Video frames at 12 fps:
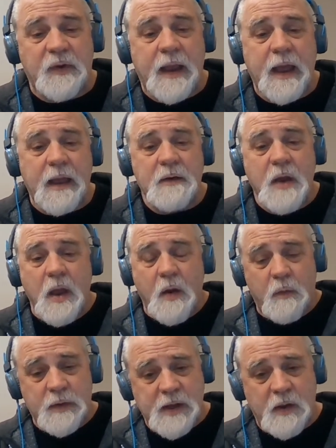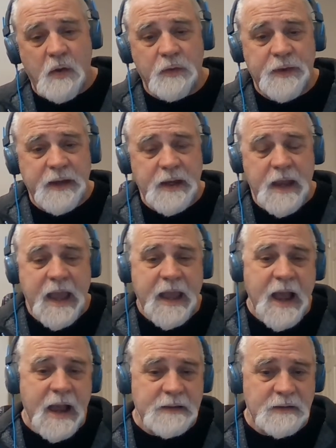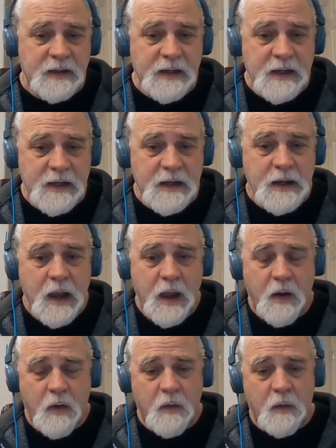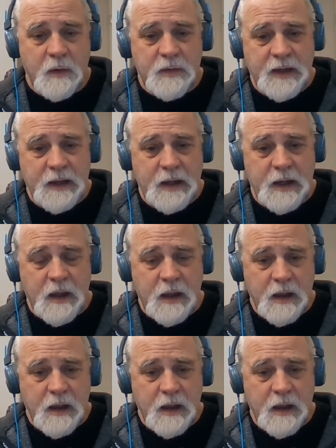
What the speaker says: They had what they called the AIT, or the